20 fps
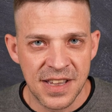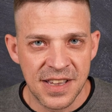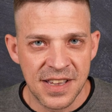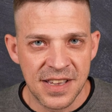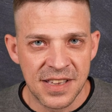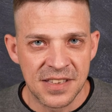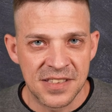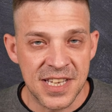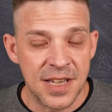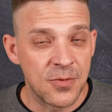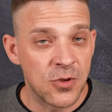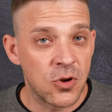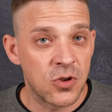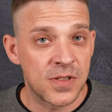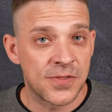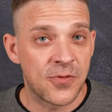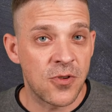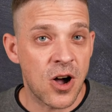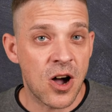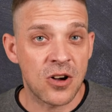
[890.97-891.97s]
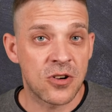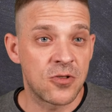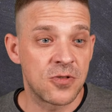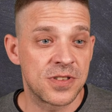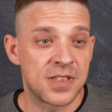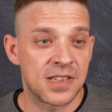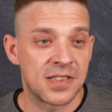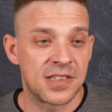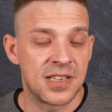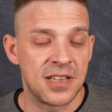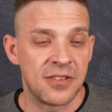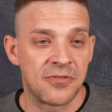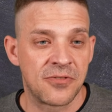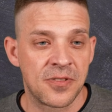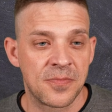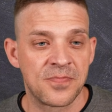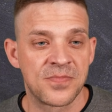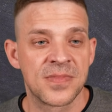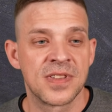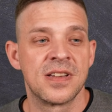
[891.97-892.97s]
Same goes for accusative.
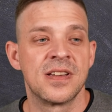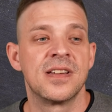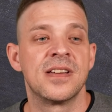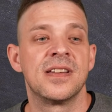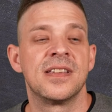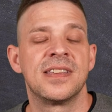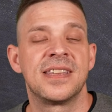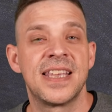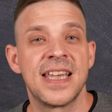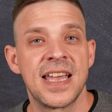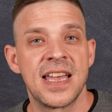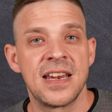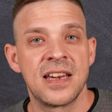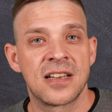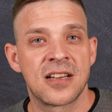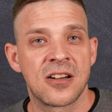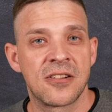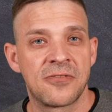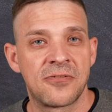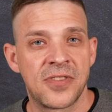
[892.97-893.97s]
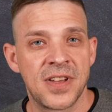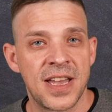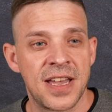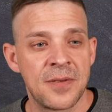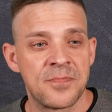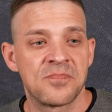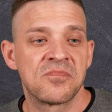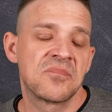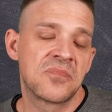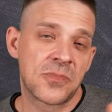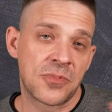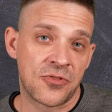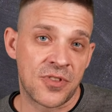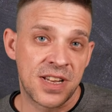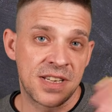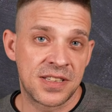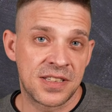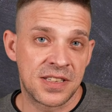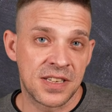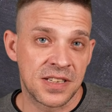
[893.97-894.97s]
Den Kaffee, the
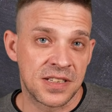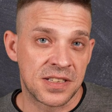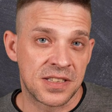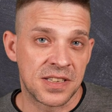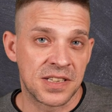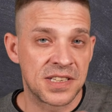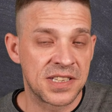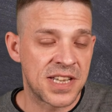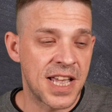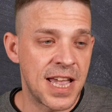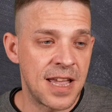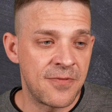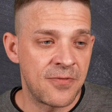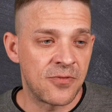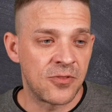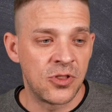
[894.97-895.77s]
rest is the same.